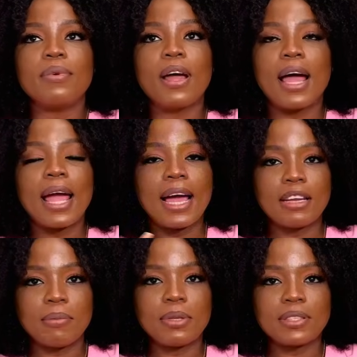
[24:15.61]
I had
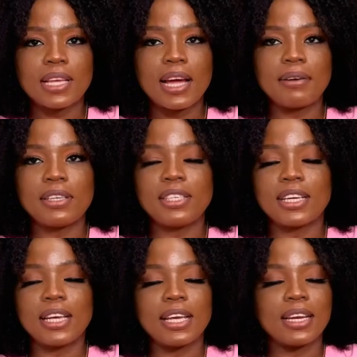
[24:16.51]
a miscarriage
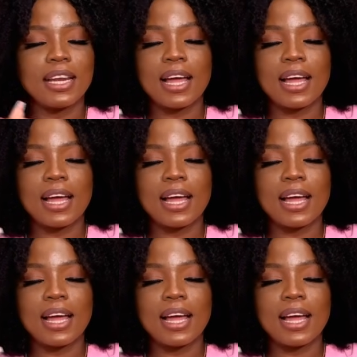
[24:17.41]
again,